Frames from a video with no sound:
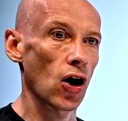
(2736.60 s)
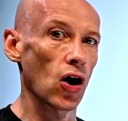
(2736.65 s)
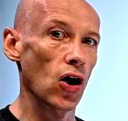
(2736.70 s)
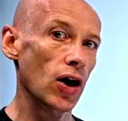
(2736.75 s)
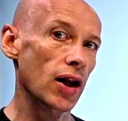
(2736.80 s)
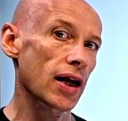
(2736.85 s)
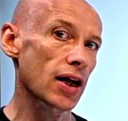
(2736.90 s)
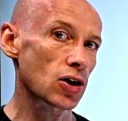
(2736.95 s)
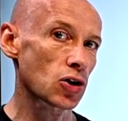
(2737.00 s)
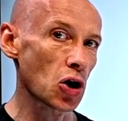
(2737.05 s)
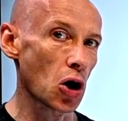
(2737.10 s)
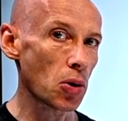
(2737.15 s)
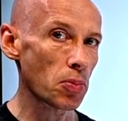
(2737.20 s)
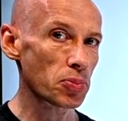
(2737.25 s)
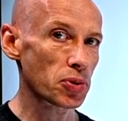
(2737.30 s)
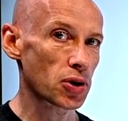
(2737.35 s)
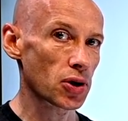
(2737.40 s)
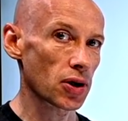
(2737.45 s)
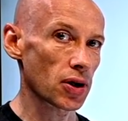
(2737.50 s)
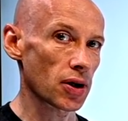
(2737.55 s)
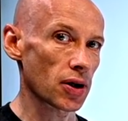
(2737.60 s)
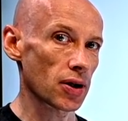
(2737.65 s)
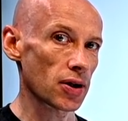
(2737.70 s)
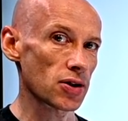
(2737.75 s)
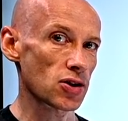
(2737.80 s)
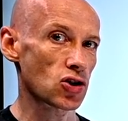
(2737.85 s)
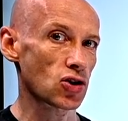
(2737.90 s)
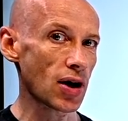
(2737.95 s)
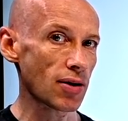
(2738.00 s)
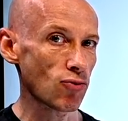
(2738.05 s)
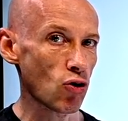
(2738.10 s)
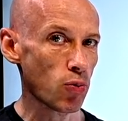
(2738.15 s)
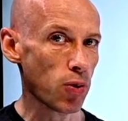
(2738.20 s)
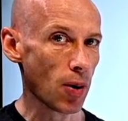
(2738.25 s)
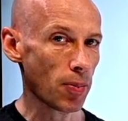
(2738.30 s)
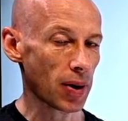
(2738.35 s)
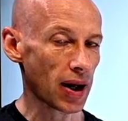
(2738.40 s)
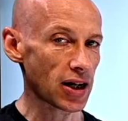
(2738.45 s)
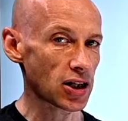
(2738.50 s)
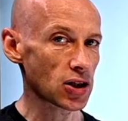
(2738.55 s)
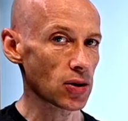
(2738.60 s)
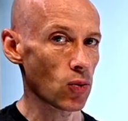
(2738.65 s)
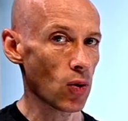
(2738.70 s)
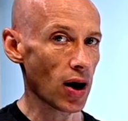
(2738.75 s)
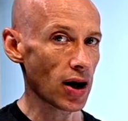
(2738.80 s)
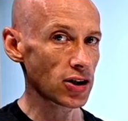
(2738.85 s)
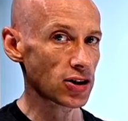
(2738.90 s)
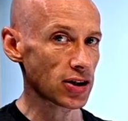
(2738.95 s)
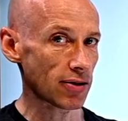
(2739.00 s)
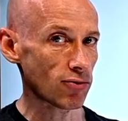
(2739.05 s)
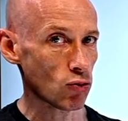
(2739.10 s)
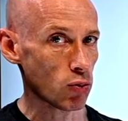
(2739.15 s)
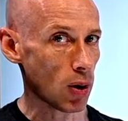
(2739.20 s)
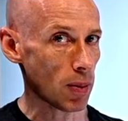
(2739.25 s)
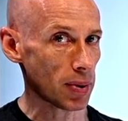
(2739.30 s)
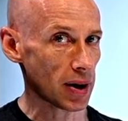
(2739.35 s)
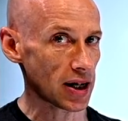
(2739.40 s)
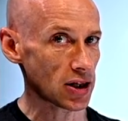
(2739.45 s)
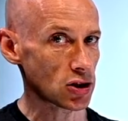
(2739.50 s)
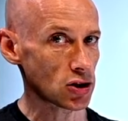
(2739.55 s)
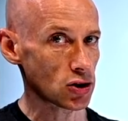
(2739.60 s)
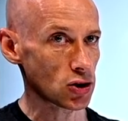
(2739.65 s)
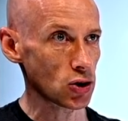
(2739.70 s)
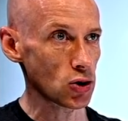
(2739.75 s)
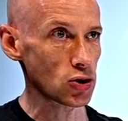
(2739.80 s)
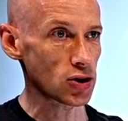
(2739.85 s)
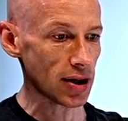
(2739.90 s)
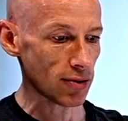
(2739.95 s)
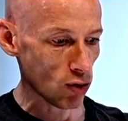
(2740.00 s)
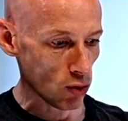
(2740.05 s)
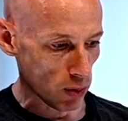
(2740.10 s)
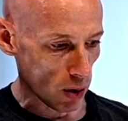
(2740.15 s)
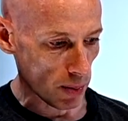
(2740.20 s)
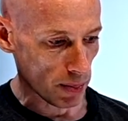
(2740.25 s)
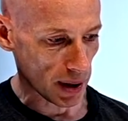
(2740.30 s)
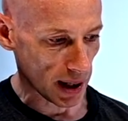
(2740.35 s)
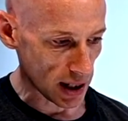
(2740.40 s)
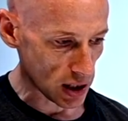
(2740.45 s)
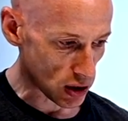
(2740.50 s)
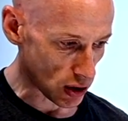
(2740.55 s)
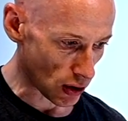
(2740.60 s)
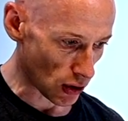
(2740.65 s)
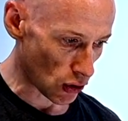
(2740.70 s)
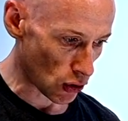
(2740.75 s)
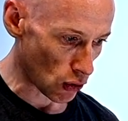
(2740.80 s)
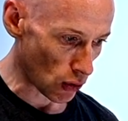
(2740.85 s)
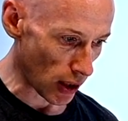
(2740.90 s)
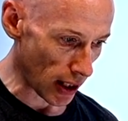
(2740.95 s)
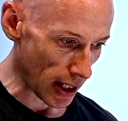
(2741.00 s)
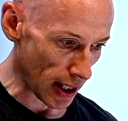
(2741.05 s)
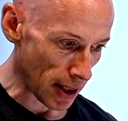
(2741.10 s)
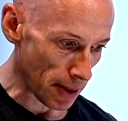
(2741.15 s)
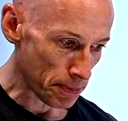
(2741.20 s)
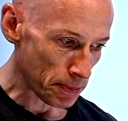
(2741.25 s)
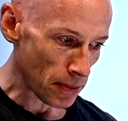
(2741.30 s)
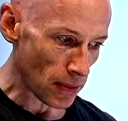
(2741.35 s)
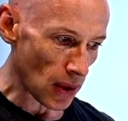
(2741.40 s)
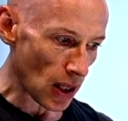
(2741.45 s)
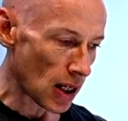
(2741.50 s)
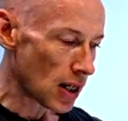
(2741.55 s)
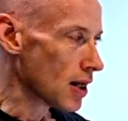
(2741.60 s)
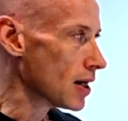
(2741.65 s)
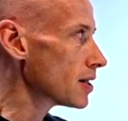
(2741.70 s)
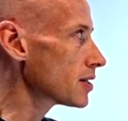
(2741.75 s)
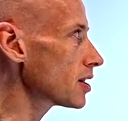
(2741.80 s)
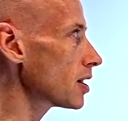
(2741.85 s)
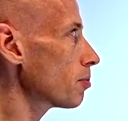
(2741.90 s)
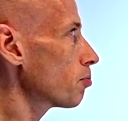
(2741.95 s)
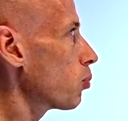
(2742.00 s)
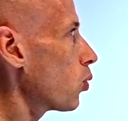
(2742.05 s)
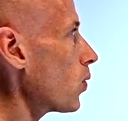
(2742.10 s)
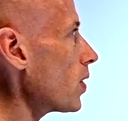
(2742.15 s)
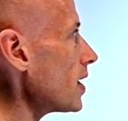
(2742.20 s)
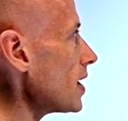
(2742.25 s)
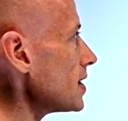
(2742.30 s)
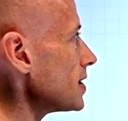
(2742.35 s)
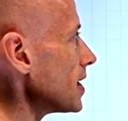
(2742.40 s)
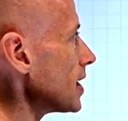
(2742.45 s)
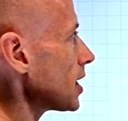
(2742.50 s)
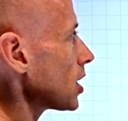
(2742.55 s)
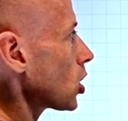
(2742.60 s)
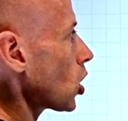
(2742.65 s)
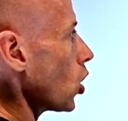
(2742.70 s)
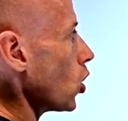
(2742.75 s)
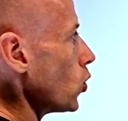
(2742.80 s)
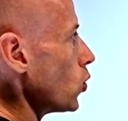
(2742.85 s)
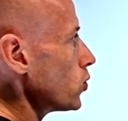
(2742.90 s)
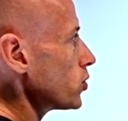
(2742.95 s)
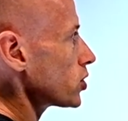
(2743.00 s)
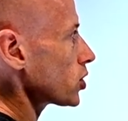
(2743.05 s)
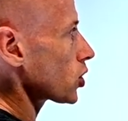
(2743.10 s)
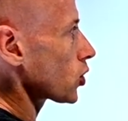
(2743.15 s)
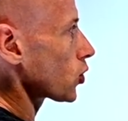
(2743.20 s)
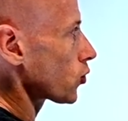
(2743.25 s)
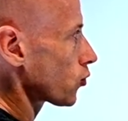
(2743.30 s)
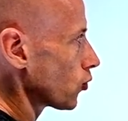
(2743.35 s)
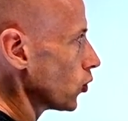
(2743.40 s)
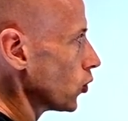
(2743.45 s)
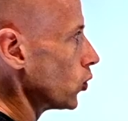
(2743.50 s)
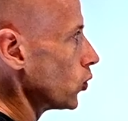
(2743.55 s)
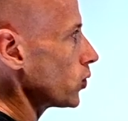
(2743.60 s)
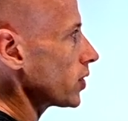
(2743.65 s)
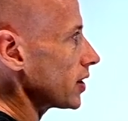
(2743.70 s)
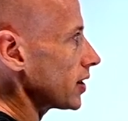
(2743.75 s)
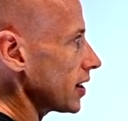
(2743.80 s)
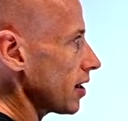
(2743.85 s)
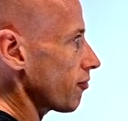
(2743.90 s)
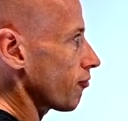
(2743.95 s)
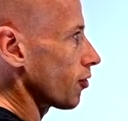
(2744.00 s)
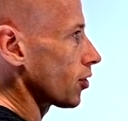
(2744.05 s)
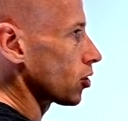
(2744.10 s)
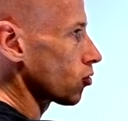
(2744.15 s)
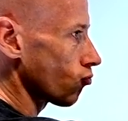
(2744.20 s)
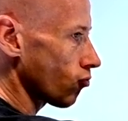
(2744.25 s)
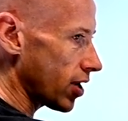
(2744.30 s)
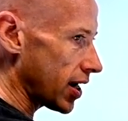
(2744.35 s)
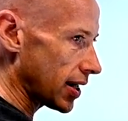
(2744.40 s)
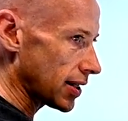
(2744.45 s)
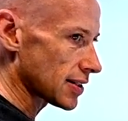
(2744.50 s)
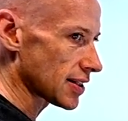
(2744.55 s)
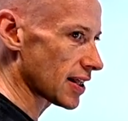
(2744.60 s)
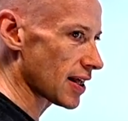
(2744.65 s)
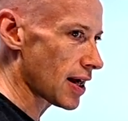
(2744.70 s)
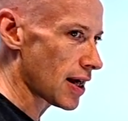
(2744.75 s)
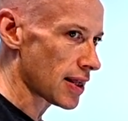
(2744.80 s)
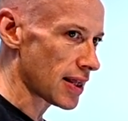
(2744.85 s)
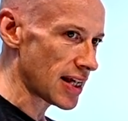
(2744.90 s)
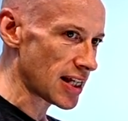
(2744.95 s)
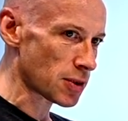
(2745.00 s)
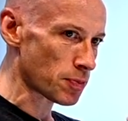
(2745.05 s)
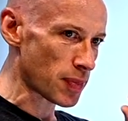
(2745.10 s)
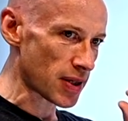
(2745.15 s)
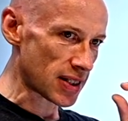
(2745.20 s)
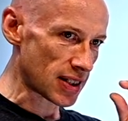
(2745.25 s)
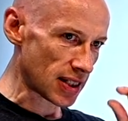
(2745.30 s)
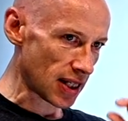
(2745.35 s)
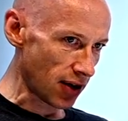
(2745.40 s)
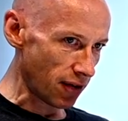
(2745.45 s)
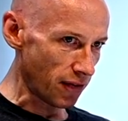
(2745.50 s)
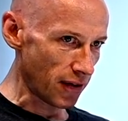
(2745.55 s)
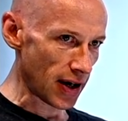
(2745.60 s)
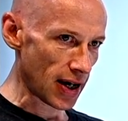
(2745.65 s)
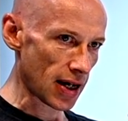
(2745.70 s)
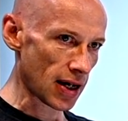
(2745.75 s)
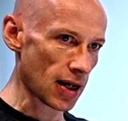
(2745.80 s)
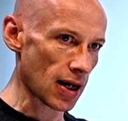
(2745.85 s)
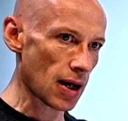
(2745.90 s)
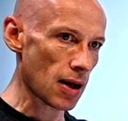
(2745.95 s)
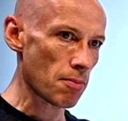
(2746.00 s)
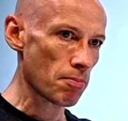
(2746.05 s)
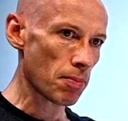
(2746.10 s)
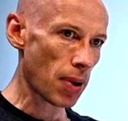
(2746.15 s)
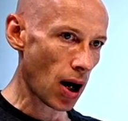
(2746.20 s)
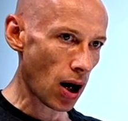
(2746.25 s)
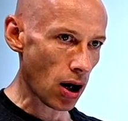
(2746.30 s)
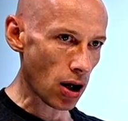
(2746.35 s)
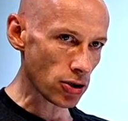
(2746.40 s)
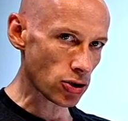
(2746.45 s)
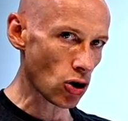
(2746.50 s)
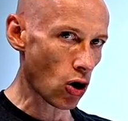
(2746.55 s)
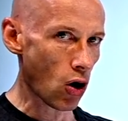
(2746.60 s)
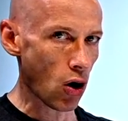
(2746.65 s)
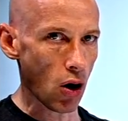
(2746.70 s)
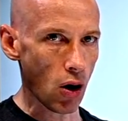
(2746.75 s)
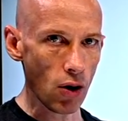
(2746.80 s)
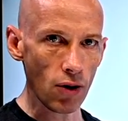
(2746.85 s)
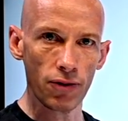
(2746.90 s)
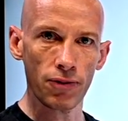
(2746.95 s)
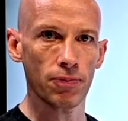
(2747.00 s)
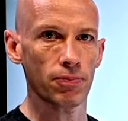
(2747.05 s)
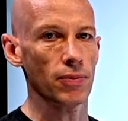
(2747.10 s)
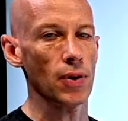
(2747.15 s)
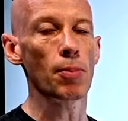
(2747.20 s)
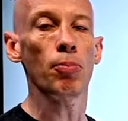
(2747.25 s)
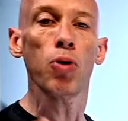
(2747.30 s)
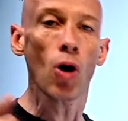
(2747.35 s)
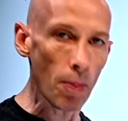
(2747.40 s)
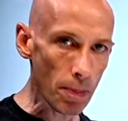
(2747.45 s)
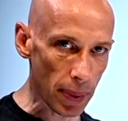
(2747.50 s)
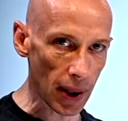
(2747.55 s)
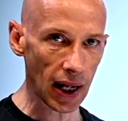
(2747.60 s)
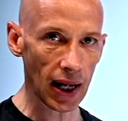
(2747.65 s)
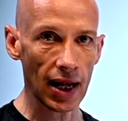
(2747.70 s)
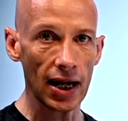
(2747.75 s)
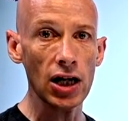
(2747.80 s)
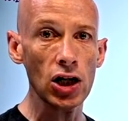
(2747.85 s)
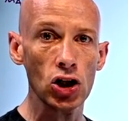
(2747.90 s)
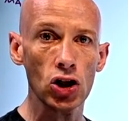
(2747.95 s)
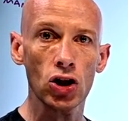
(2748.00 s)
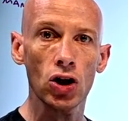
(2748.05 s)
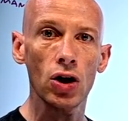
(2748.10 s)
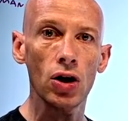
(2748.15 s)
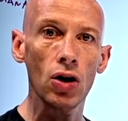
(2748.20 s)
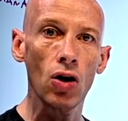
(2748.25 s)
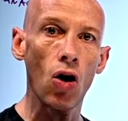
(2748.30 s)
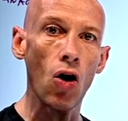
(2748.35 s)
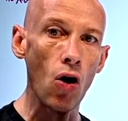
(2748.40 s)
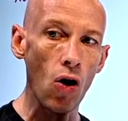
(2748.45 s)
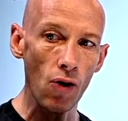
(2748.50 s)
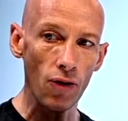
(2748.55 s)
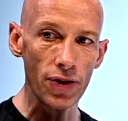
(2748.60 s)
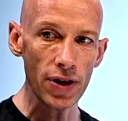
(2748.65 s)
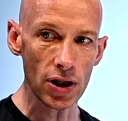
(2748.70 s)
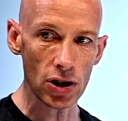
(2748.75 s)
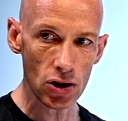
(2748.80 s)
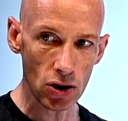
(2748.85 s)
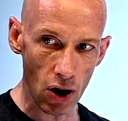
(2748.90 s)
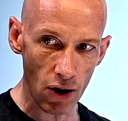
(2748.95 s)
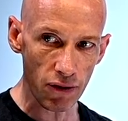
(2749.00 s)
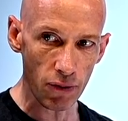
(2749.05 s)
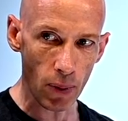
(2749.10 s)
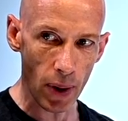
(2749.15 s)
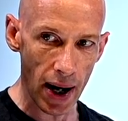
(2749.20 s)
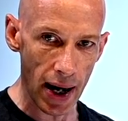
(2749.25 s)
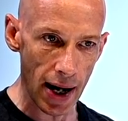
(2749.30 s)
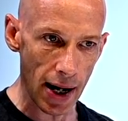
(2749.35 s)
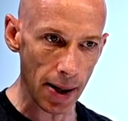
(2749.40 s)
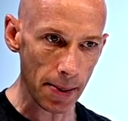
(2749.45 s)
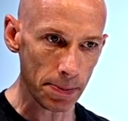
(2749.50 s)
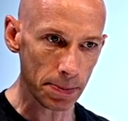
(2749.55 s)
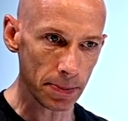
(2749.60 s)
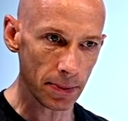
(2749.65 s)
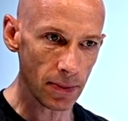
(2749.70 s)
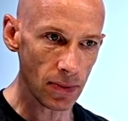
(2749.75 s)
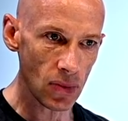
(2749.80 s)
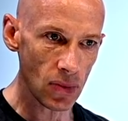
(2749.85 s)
early adopters, general population 1, general population 2, general population 3. So the point is it goes through the different rings that are these specific parts of the population of this software.